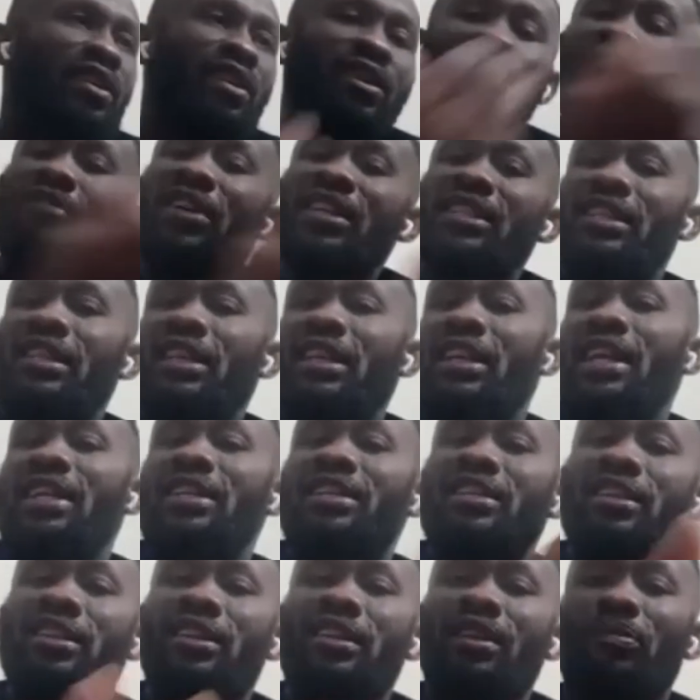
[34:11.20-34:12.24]
Investing in
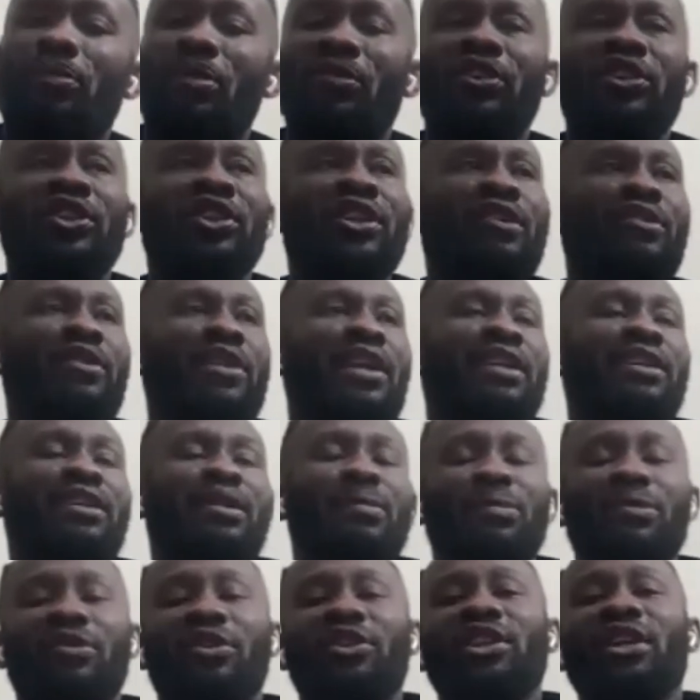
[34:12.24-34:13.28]
the Nigerian
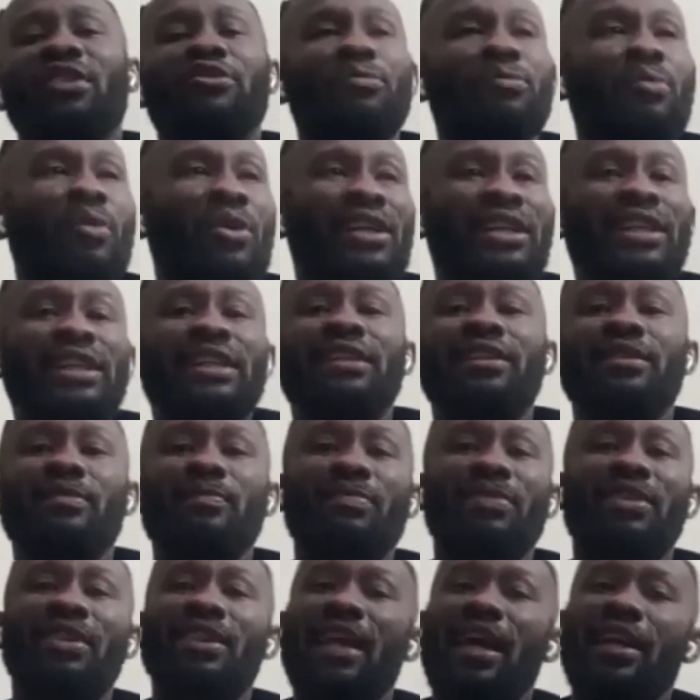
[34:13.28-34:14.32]
Professional Football League
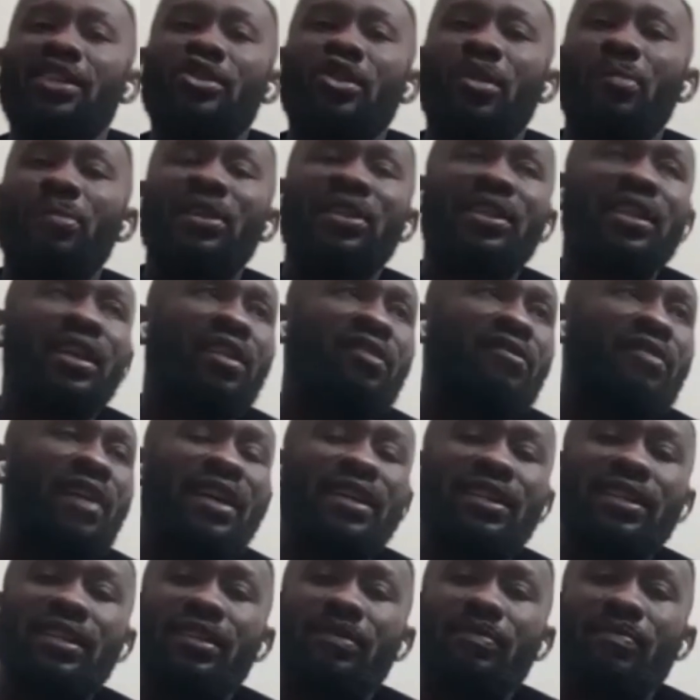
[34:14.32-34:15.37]
that is not being
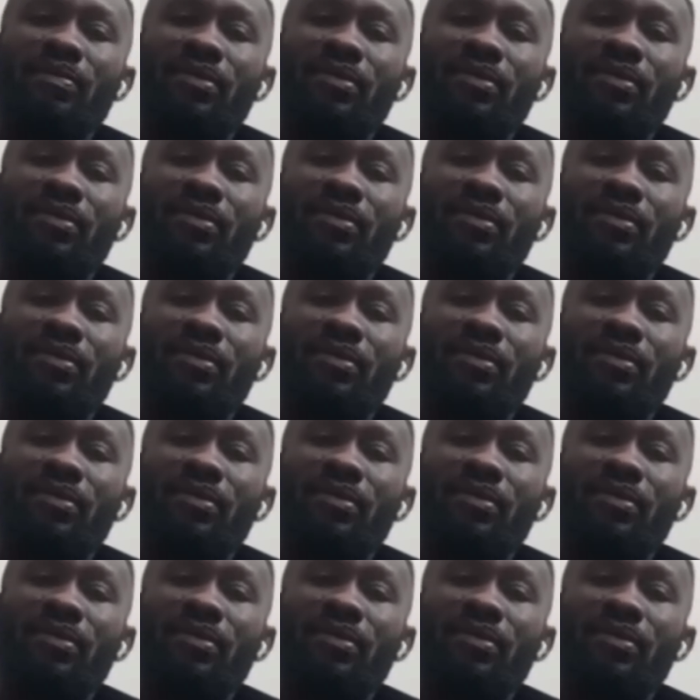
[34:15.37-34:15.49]
televised.